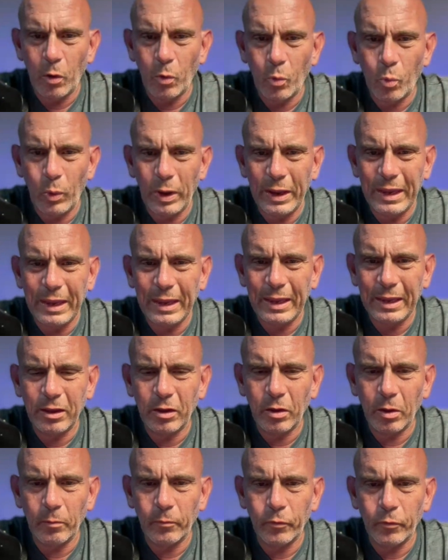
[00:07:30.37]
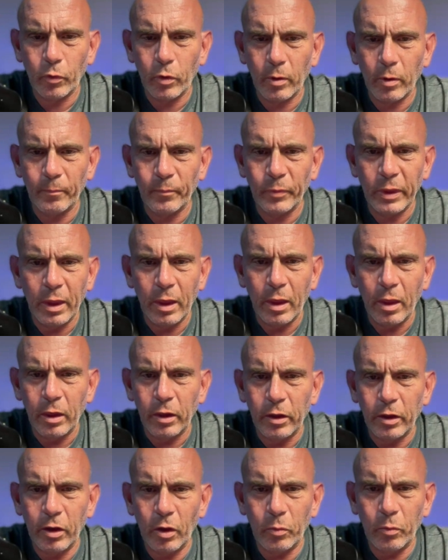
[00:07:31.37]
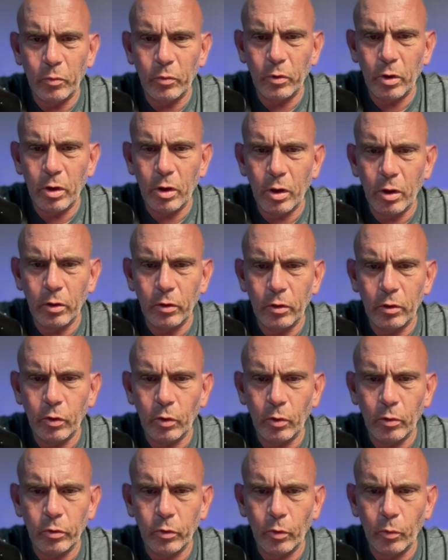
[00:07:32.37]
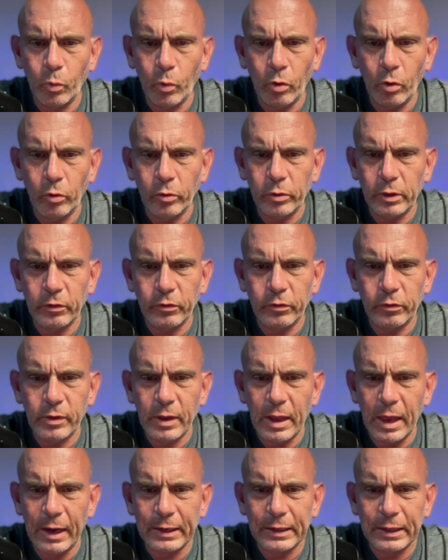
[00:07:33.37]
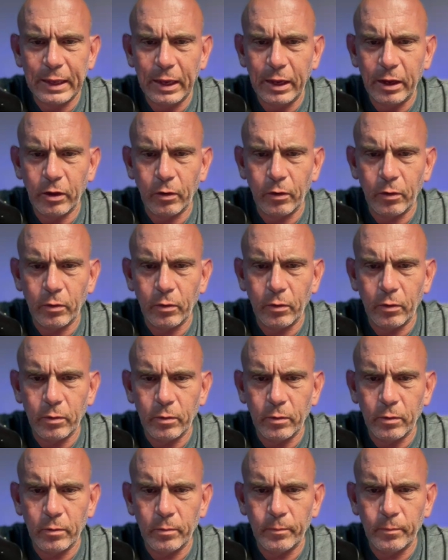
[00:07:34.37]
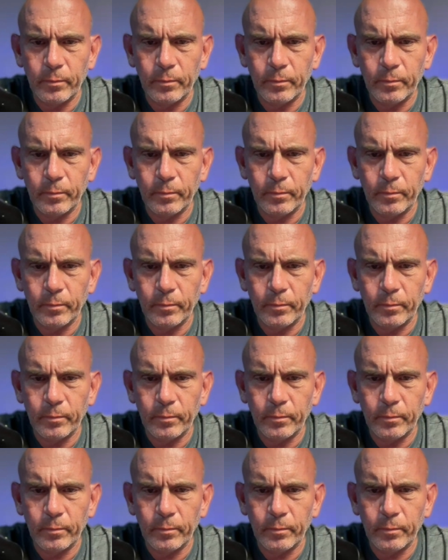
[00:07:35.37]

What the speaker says: No matter where we come from, the world does not care.